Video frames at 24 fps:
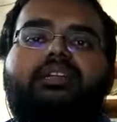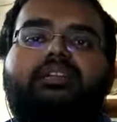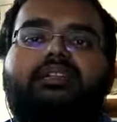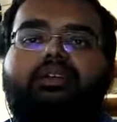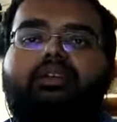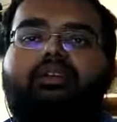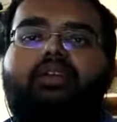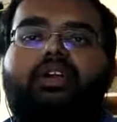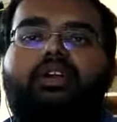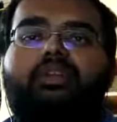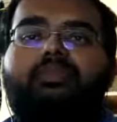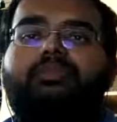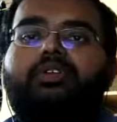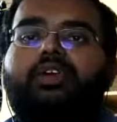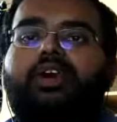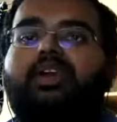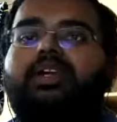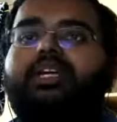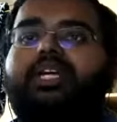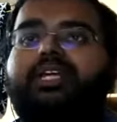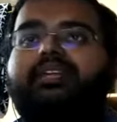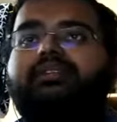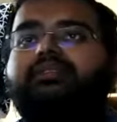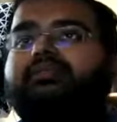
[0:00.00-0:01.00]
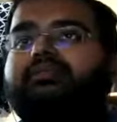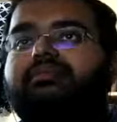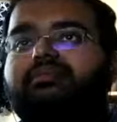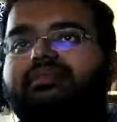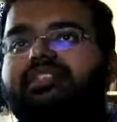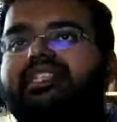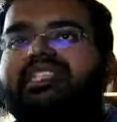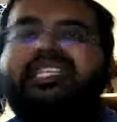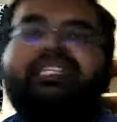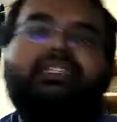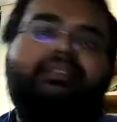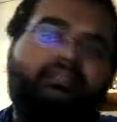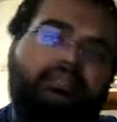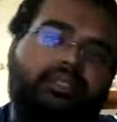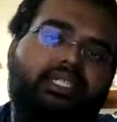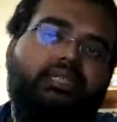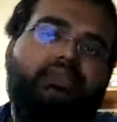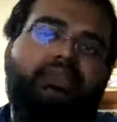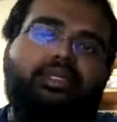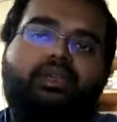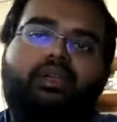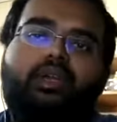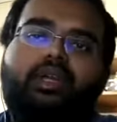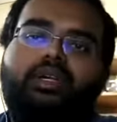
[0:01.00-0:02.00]
the quantum dot, and in
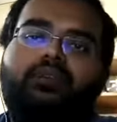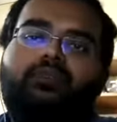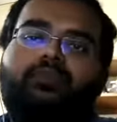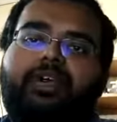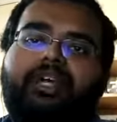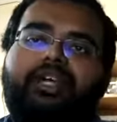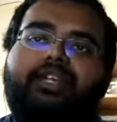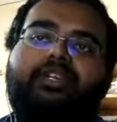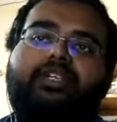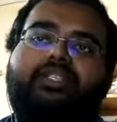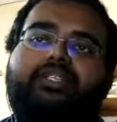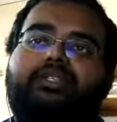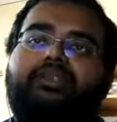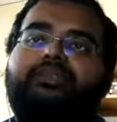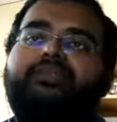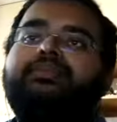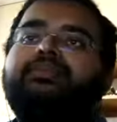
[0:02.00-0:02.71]
terms of quantum wire also.